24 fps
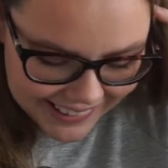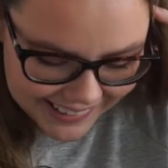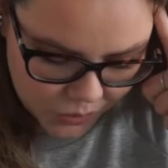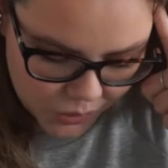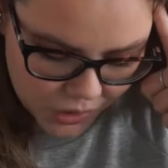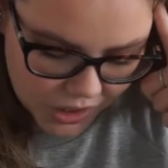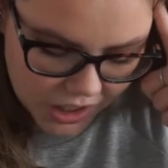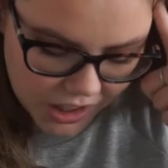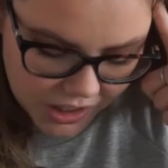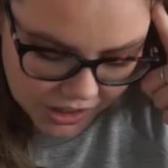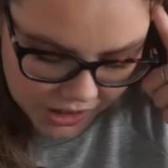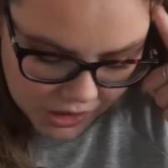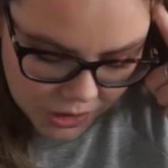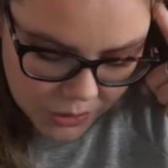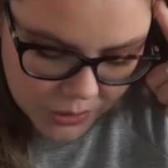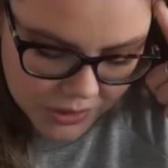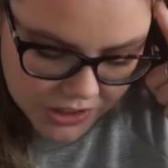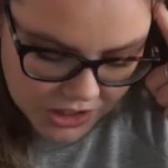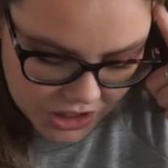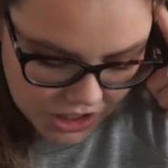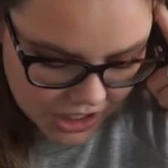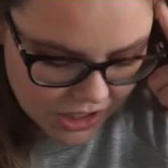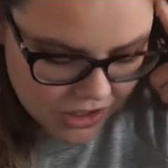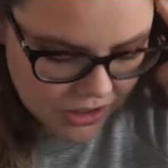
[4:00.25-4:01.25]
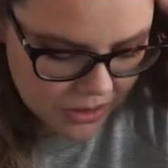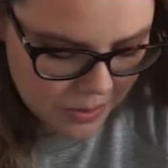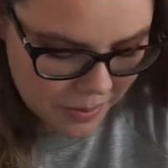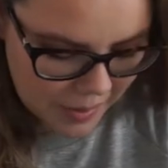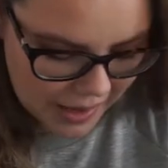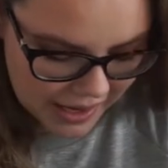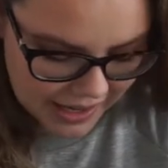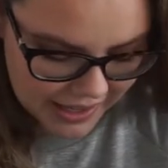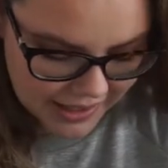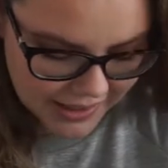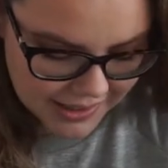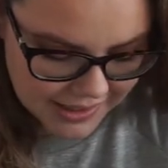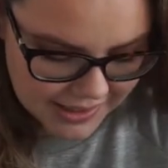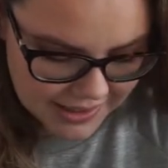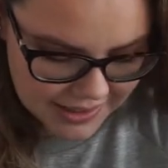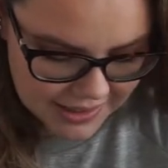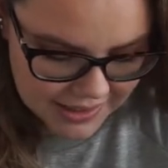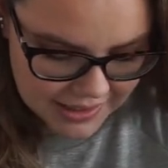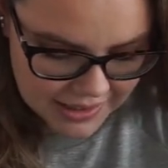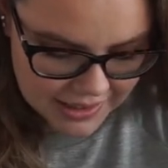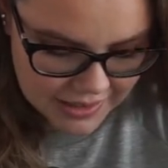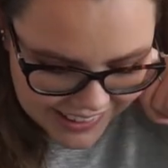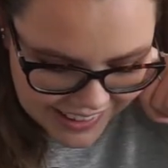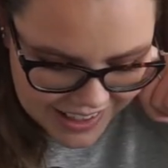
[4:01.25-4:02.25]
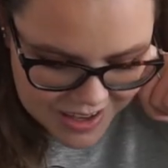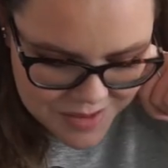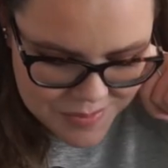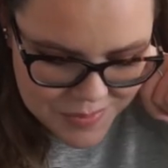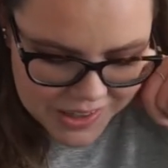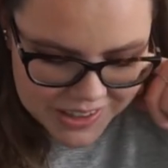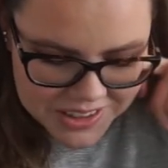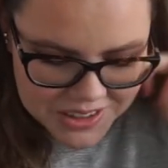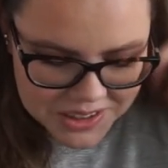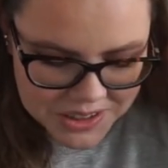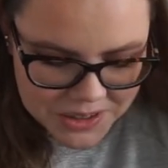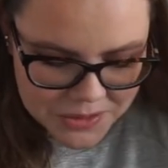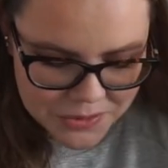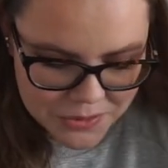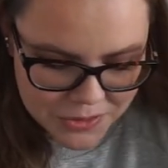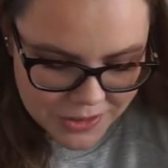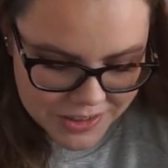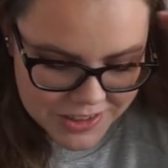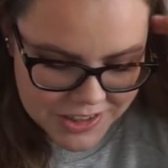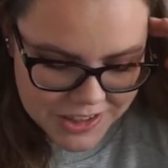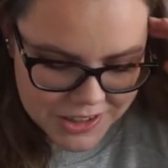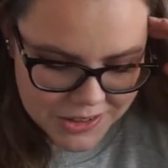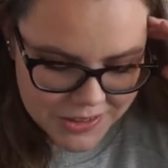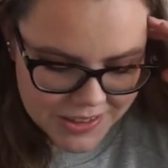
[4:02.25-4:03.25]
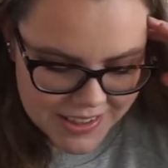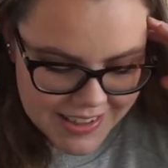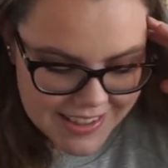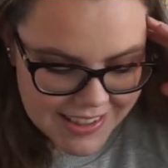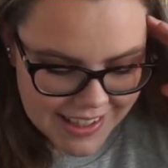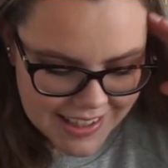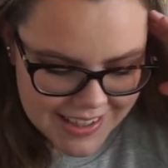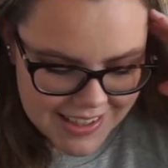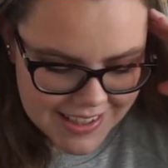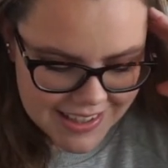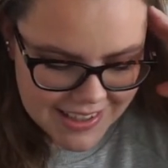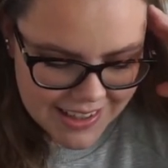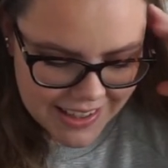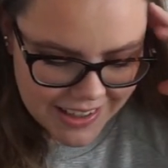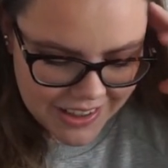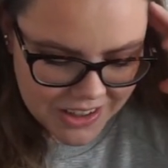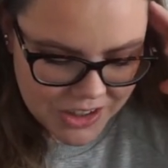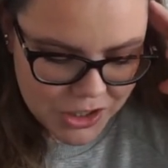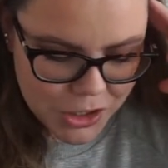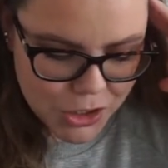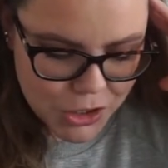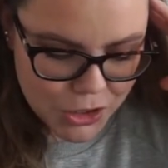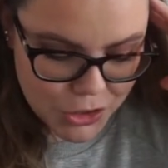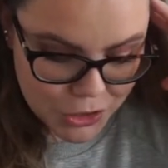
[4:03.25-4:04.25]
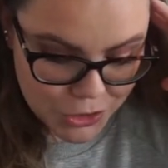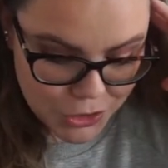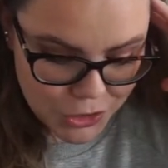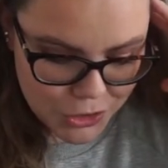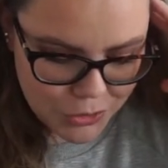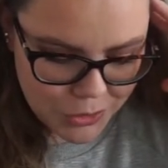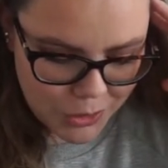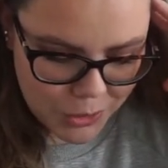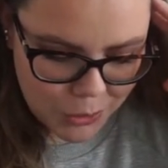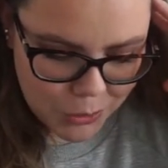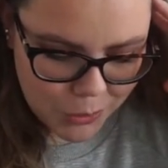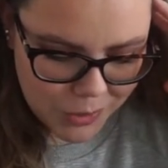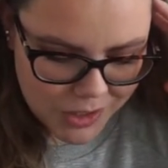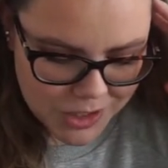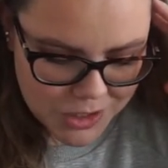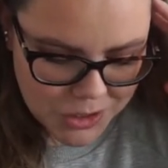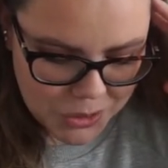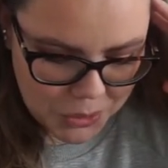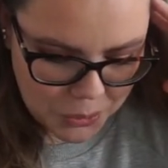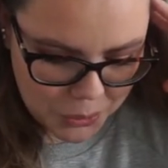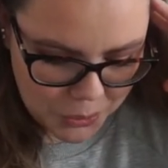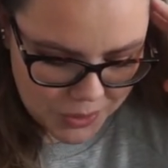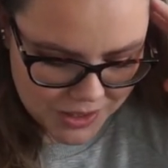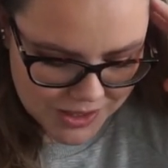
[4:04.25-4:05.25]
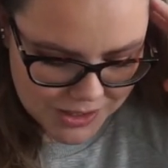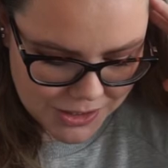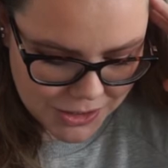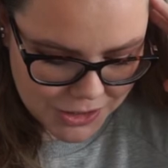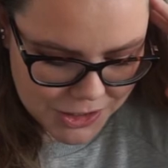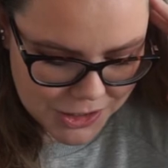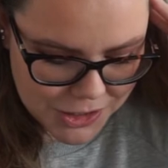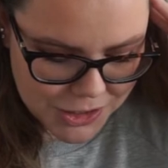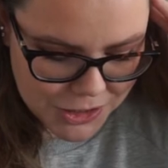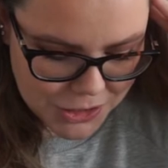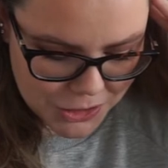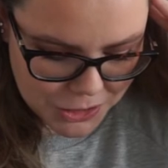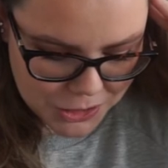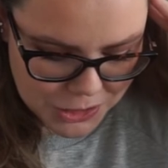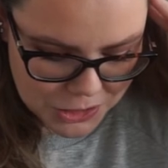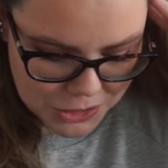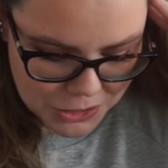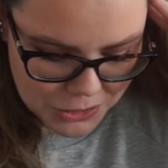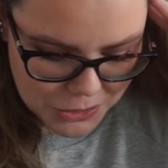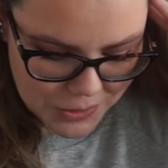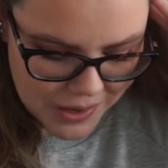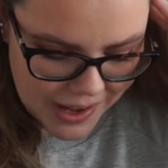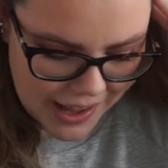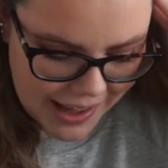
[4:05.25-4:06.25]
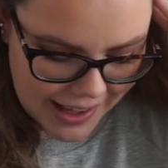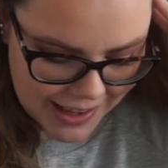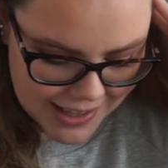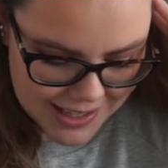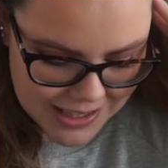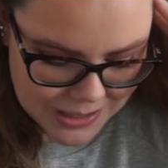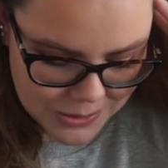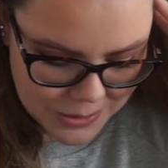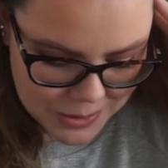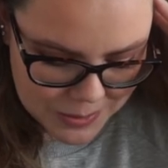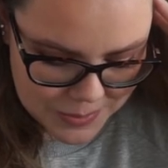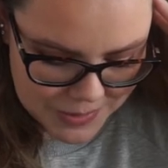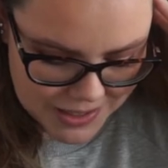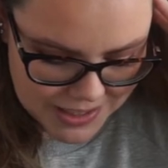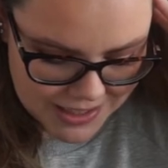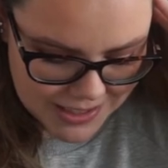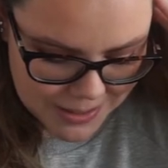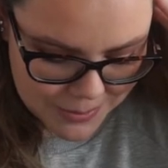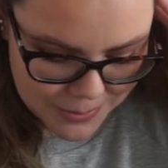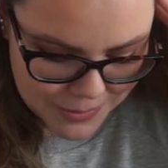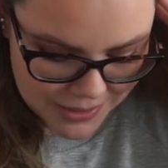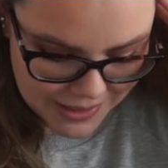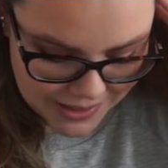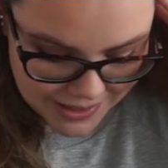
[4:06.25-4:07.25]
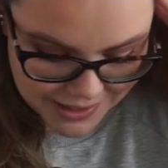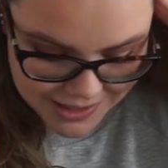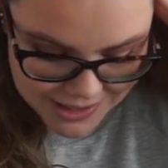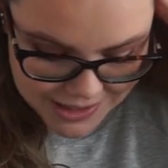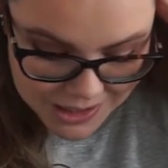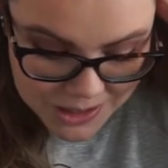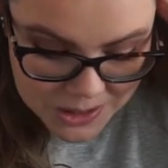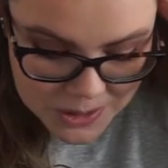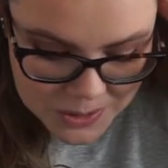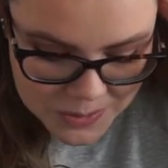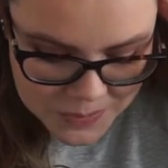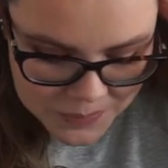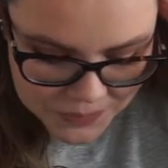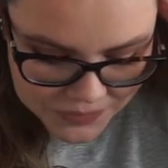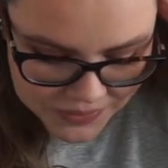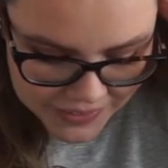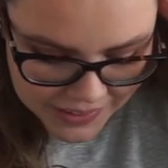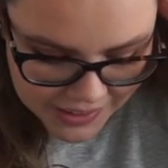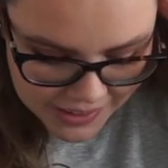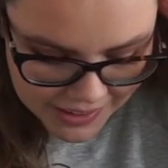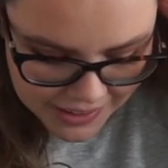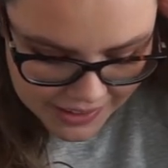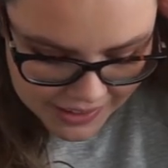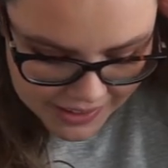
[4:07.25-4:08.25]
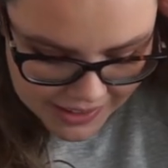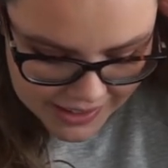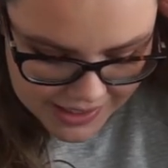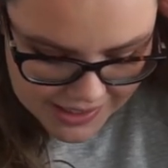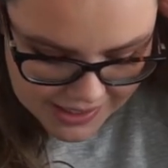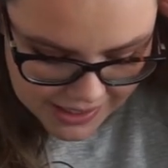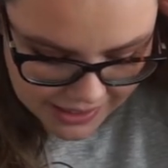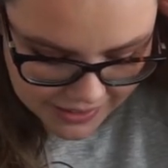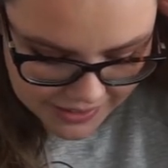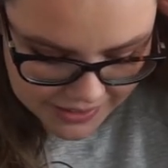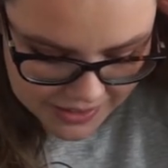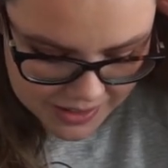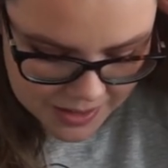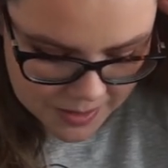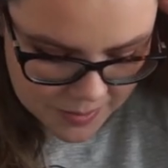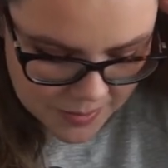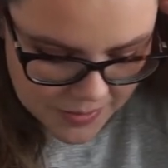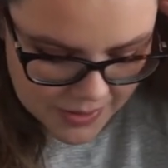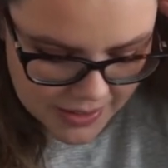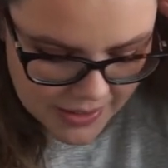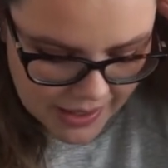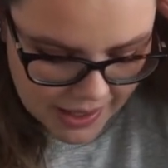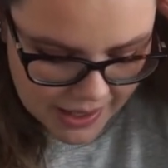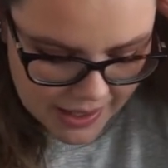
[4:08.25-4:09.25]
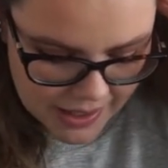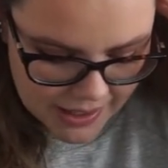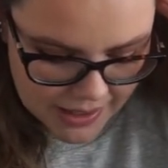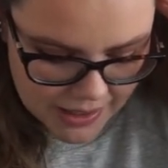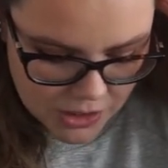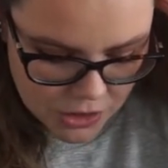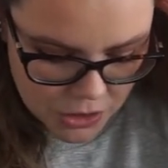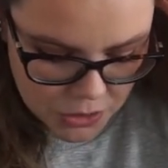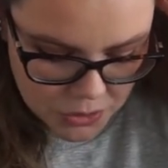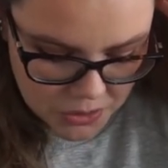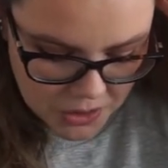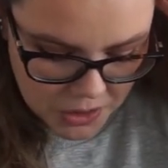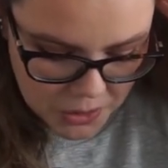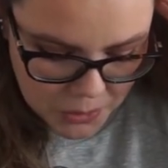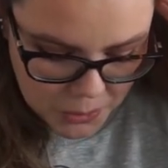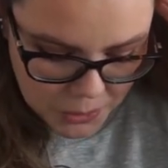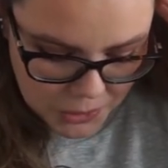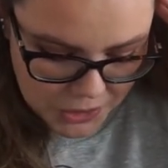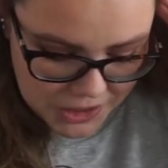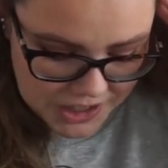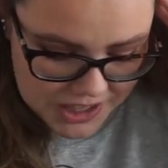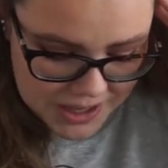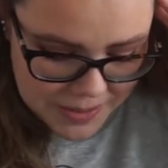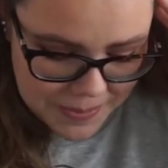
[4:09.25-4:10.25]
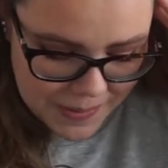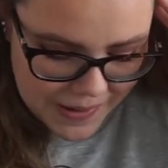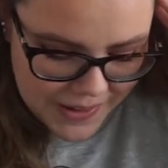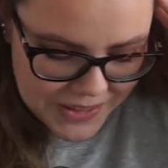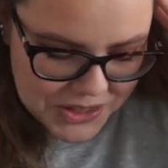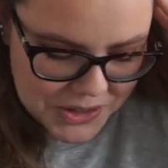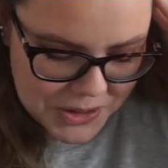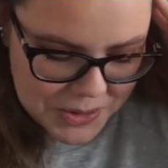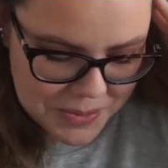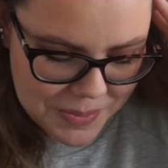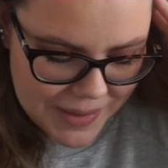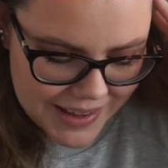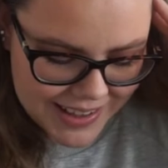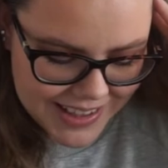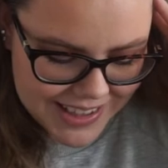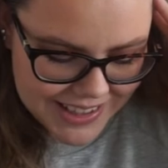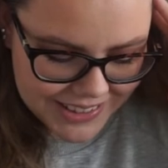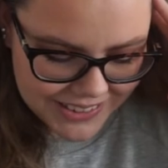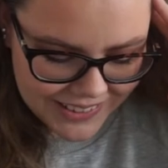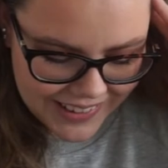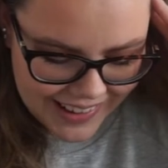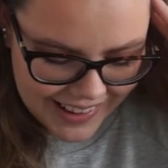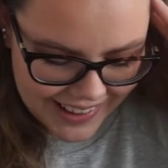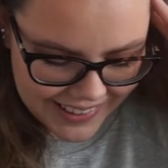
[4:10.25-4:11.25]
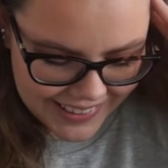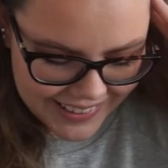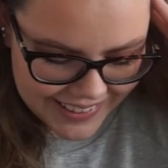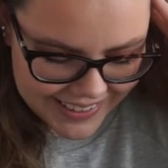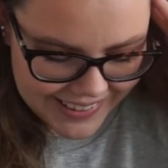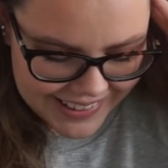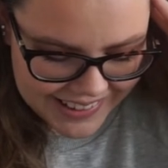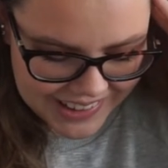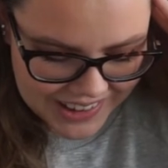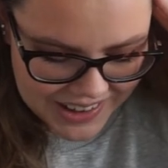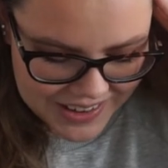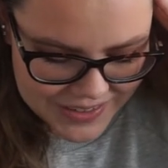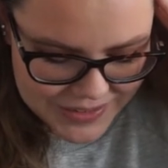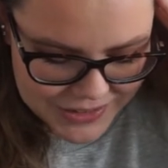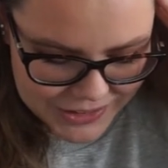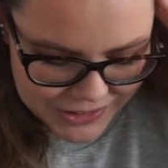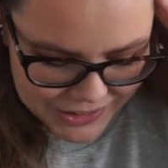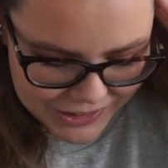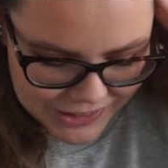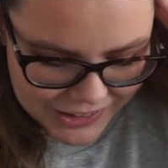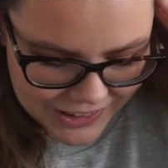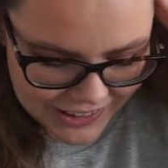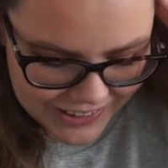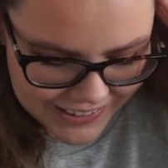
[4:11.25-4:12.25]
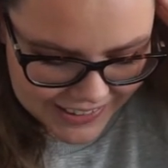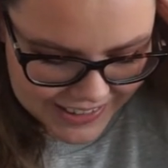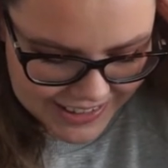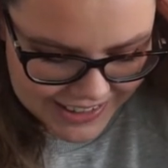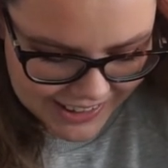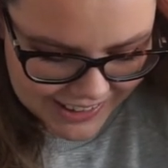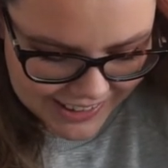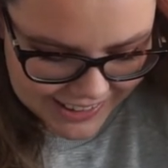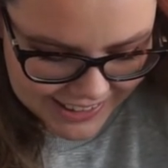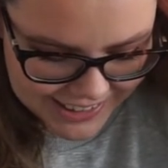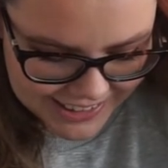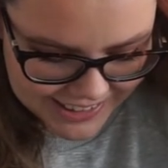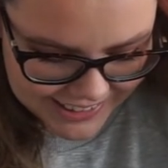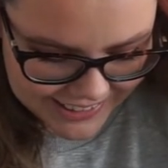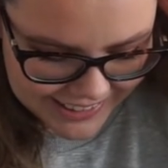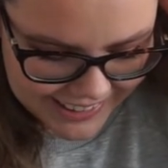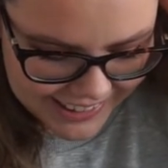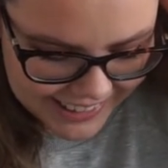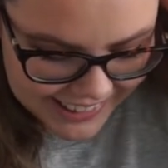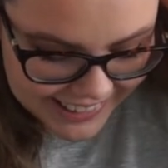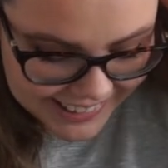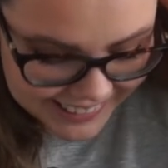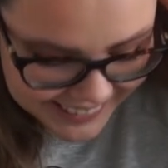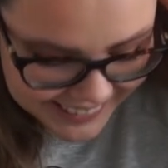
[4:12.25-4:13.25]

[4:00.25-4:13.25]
We're gonna go with change the past. Okay, a muggle confronts you and says they are sure you are a witch or wizard. Do you ask what makes them think so? Tell them that you are worried about their mental health and offer to call a doctor.